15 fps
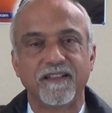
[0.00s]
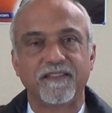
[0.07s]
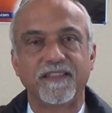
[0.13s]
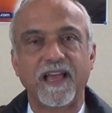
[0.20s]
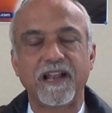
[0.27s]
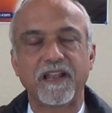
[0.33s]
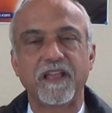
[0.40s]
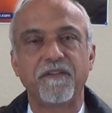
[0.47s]

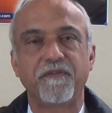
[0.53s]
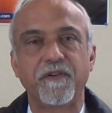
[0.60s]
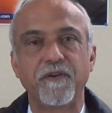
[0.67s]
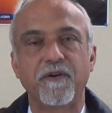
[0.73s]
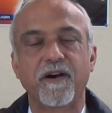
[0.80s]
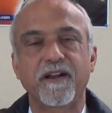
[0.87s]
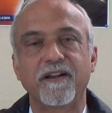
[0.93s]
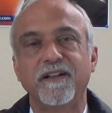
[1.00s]
that if
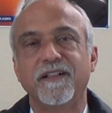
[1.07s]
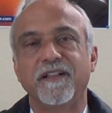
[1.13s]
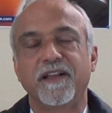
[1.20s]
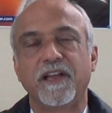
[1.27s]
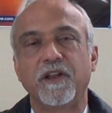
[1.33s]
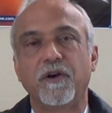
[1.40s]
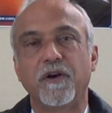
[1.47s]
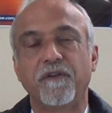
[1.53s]
you are
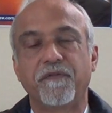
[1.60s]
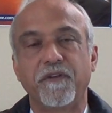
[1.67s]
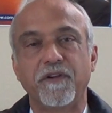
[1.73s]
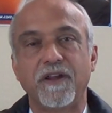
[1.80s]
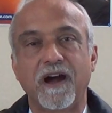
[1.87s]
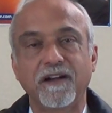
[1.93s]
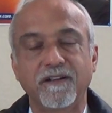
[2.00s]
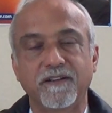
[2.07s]
if you're
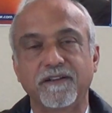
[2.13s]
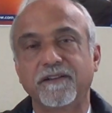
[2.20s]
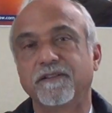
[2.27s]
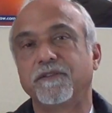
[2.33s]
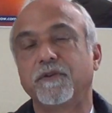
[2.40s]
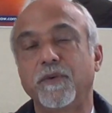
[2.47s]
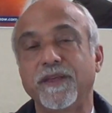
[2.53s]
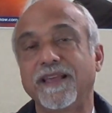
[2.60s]
not
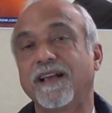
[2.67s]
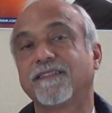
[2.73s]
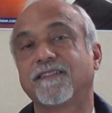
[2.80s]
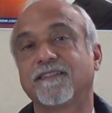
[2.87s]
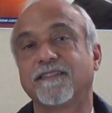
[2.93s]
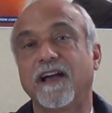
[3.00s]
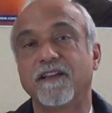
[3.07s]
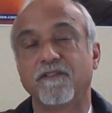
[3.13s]
doing
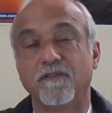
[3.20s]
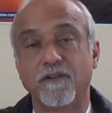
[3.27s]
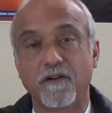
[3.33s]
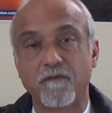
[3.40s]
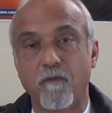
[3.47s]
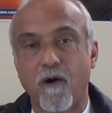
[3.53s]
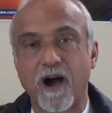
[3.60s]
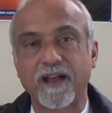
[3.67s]
exercise, you're
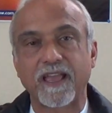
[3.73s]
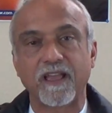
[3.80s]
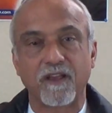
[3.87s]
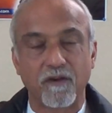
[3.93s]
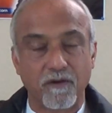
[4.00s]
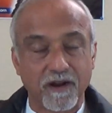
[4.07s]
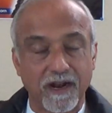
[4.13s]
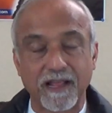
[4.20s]
not walking,
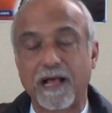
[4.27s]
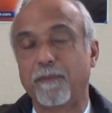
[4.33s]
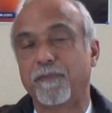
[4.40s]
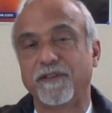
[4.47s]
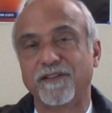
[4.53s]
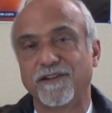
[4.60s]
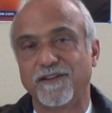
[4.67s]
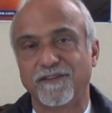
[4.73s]
you're not
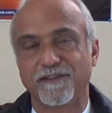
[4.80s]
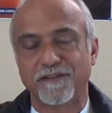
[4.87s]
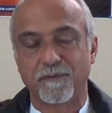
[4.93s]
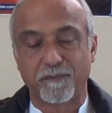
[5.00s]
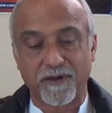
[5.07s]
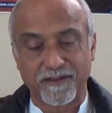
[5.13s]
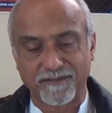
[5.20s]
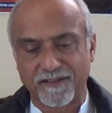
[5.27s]
helping the
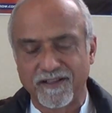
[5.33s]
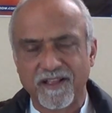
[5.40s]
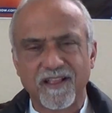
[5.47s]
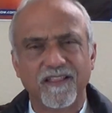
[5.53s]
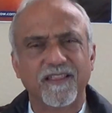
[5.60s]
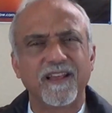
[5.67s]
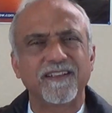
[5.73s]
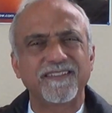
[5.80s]
digestion process.
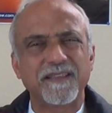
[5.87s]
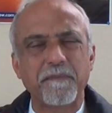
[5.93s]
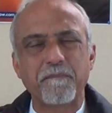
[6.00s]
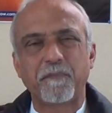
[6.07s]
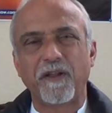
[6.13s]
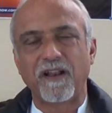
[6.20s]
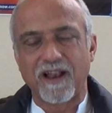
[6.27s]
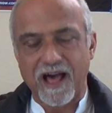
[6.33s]
There are
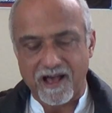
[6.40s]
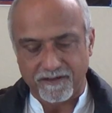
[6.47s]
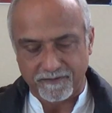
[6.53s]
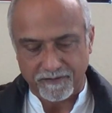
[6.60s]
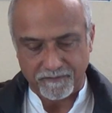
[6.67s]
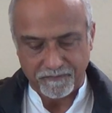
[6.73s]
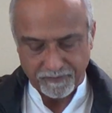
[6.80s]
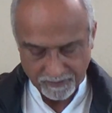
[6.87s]
simple
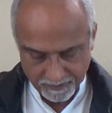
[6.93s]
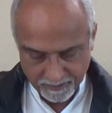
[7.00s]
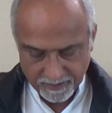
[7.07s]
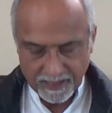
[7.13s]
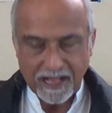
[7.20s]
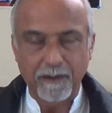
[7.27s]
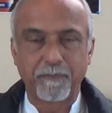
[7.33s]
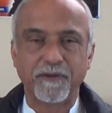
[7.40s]
laws of
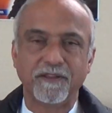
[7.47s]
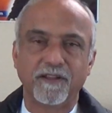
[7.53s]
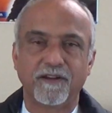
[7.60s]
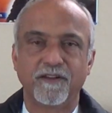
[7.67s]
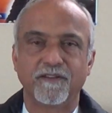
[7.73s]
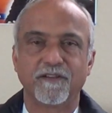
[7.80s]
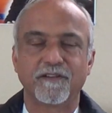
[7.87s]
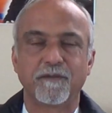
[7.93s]
helping the
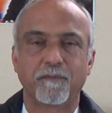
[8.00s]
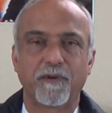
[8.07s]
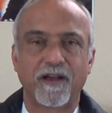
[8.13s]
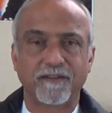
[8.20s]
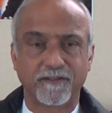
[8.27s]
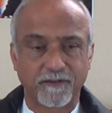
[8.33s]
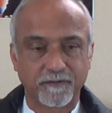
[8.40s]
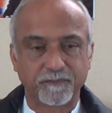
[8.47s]
digestion
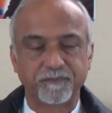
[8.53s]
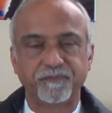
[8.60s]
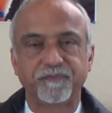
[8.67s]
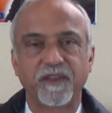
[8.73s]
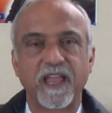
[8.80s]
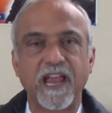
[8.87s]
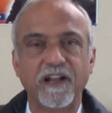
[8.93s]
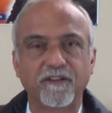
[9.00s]
process.
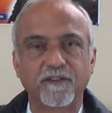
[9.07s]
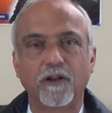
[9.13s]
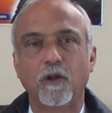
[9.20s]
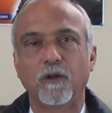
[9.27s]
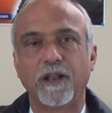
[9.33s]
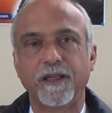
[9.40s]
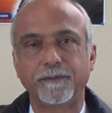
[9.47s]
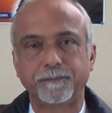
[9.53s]
Eat
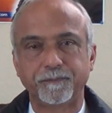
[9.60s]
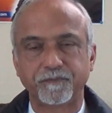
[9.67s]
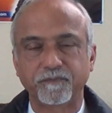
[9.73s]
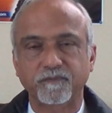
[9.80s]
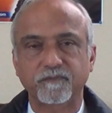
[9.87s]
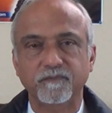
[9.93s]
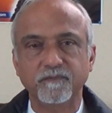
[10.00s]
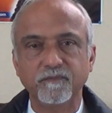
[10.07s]
slowly.
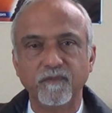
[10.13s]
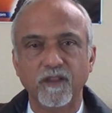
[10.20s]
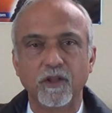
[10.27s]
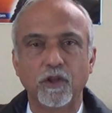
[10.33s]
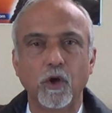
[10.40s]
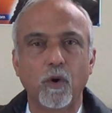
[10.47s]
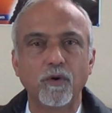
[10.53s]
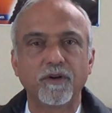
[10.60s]

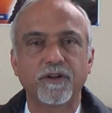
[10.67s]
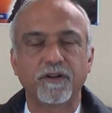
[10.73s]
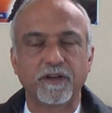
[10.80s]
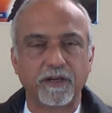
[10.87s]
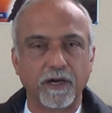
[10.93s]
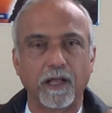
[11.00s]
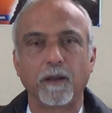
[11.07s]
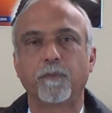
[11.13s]

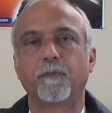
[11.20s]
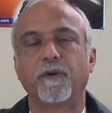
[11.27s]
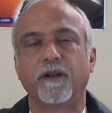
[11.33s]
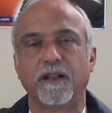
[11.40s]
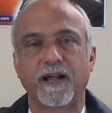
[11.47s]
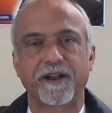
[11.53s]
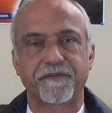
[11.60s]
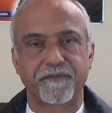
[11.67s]
Don't gulp a
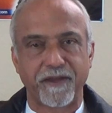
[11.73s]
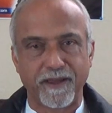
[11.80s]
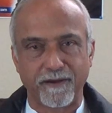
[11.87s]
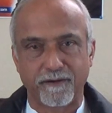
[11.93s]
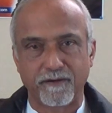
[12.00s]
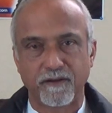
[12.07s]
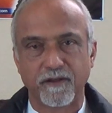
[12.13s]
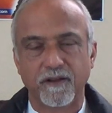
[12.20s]
lot of
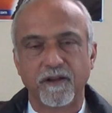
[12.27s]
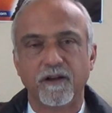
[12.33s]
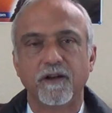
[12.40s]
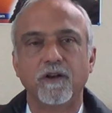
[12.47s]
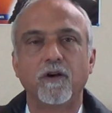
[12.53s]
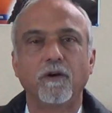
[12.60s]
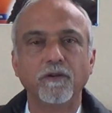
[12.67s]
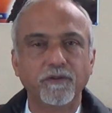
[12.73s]
air.
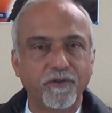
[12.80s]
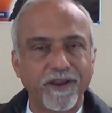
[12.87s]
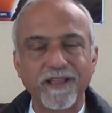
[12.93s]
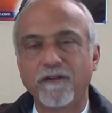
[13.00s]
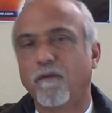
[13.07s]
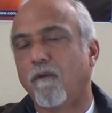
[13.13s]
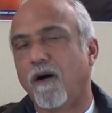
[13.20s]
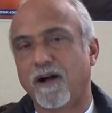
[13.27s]
Don't
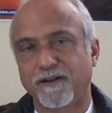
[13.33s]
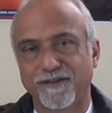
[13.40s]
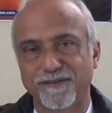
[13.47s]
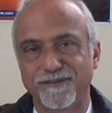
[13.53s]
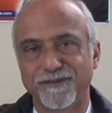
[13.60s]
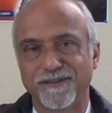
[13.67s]
drink water